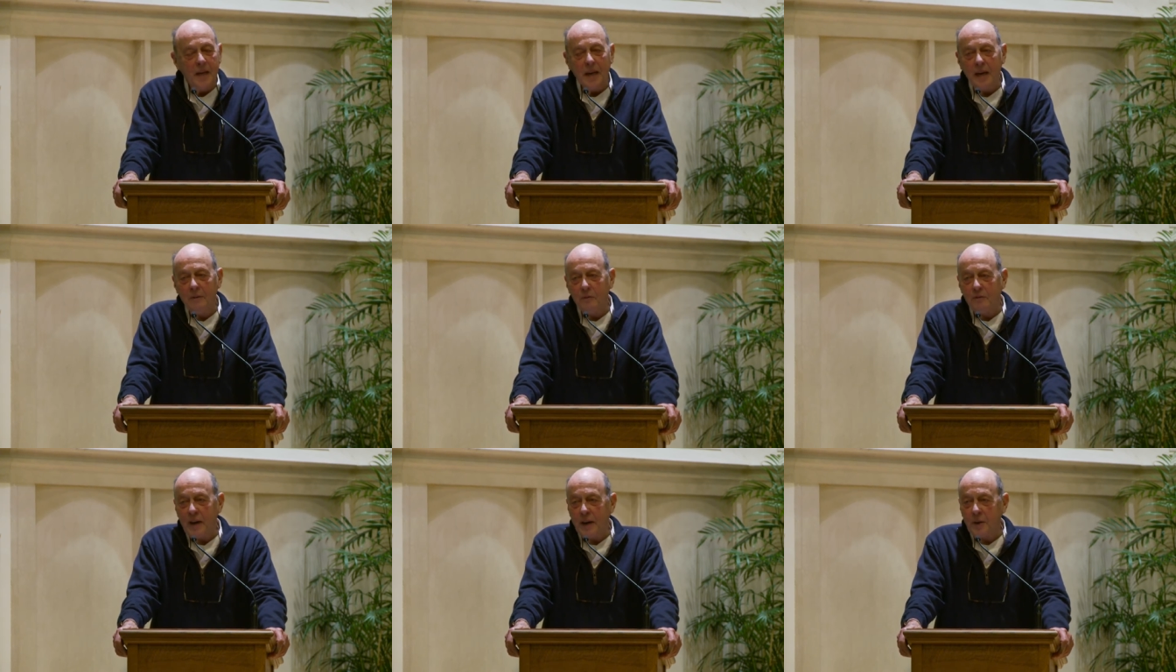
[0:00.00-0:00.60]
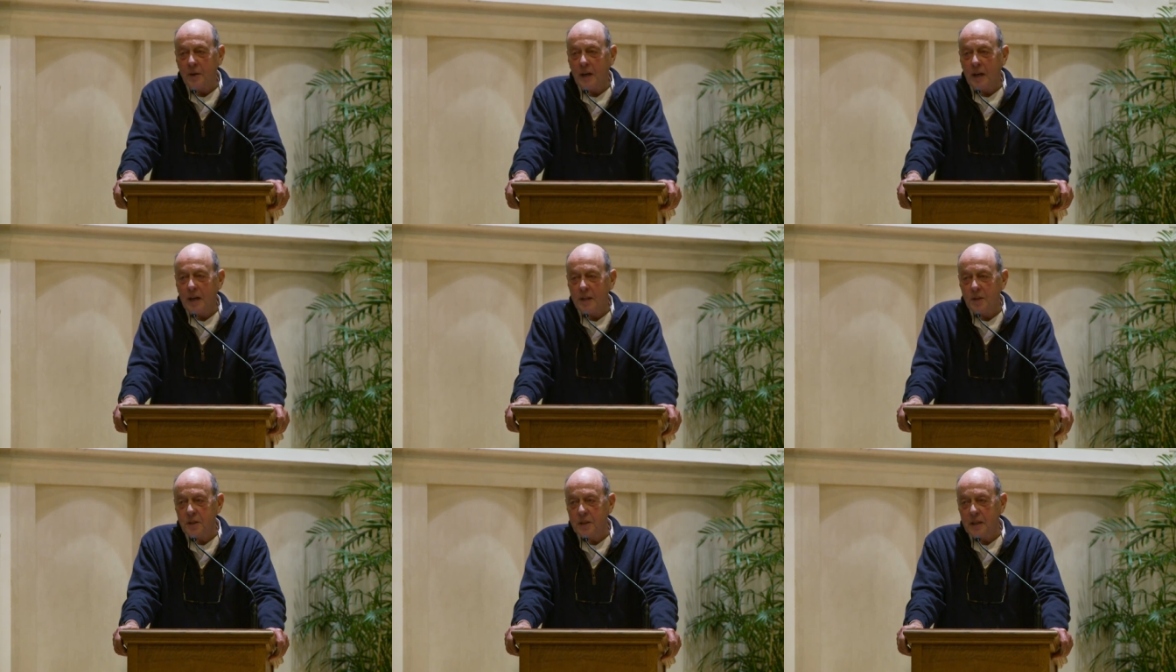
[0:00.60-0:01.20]
and
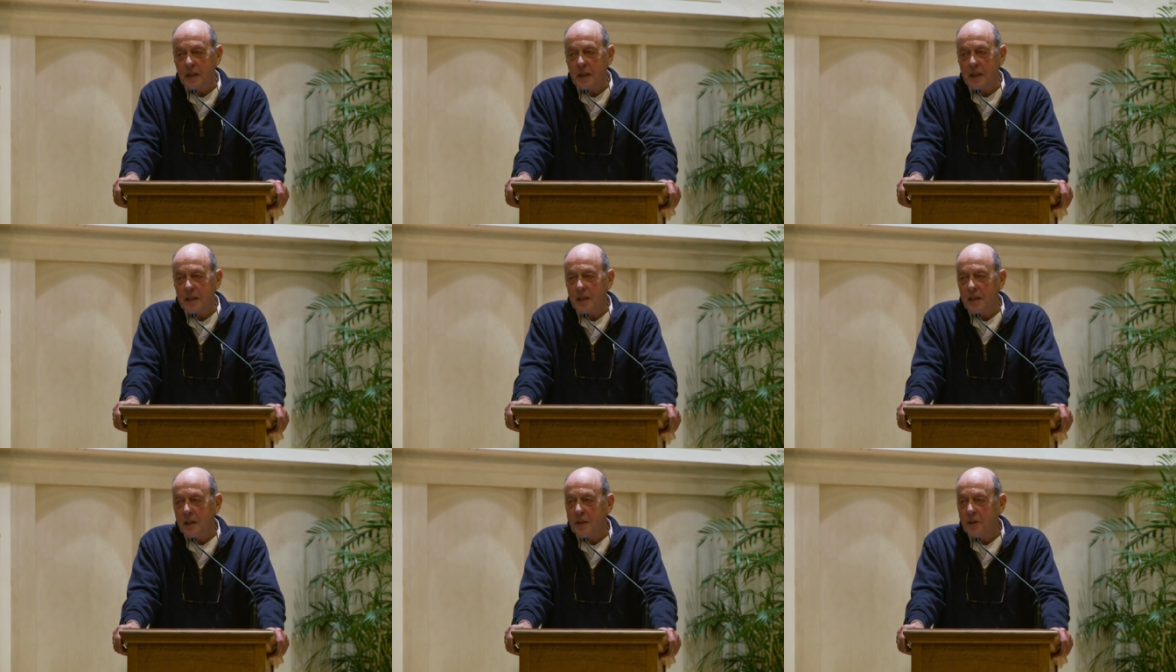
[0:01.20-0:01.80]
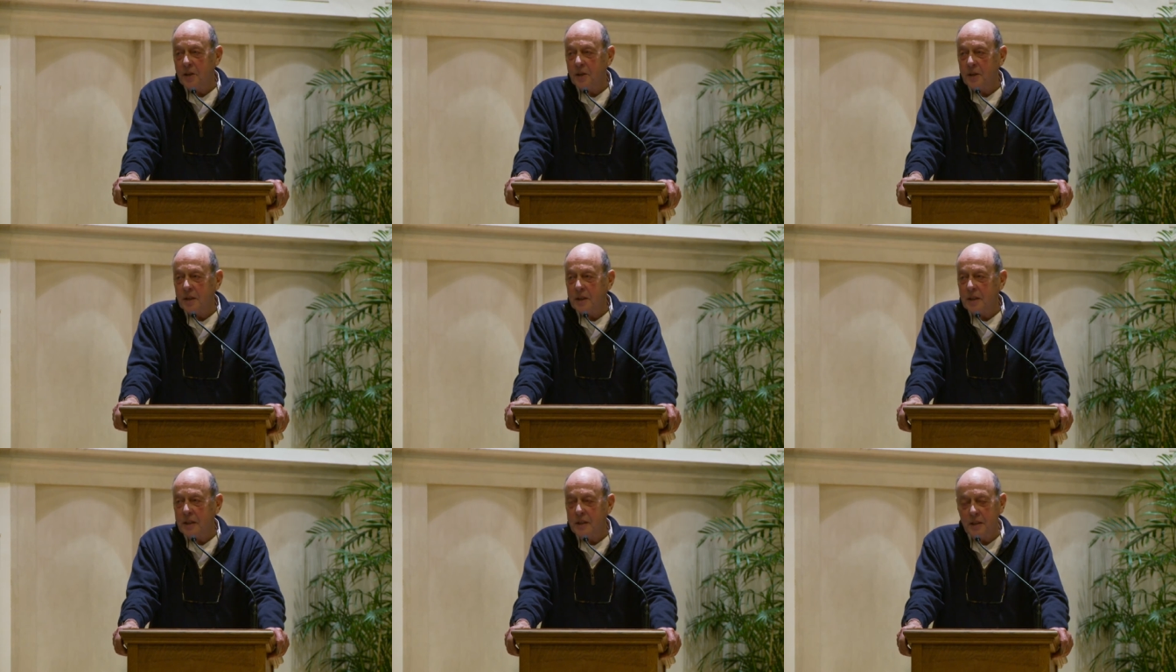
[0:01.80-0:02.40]
fraternize at lunch
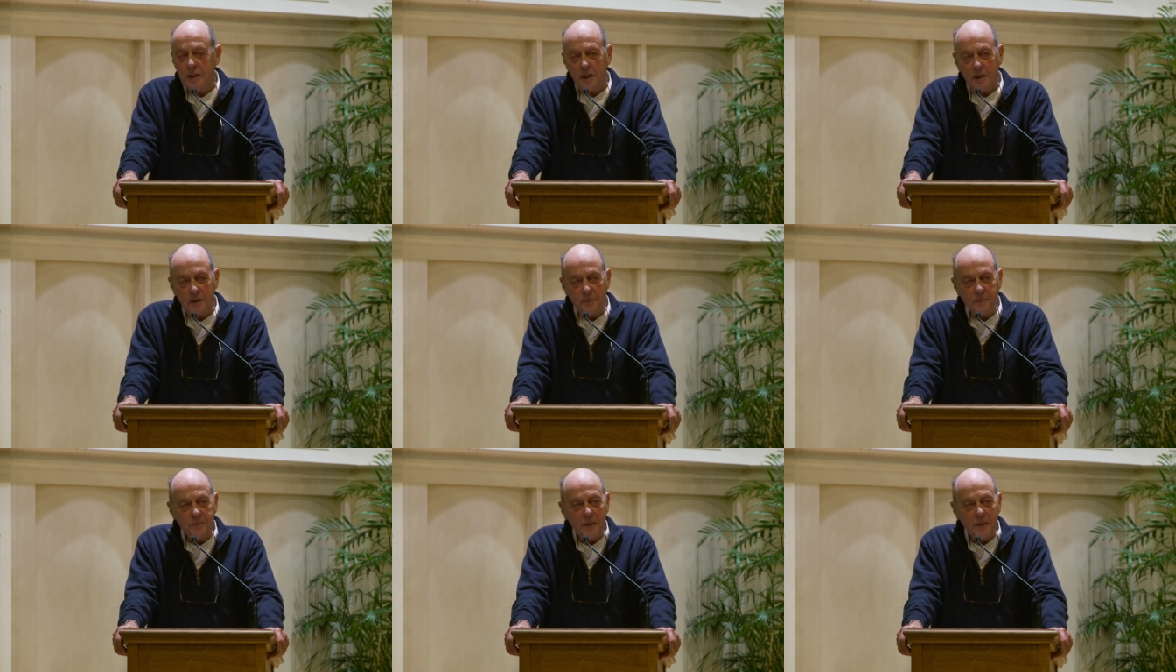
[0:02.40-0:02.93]
and dinner.